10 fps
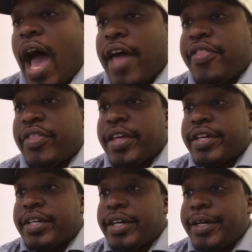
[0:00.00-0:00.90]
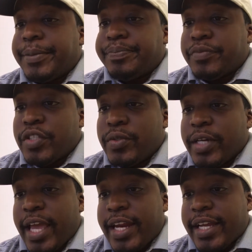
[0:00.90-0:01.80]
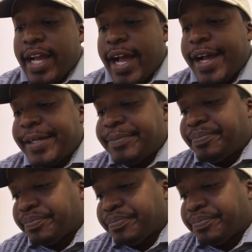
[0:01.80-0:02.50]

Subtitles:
I think you look at a guy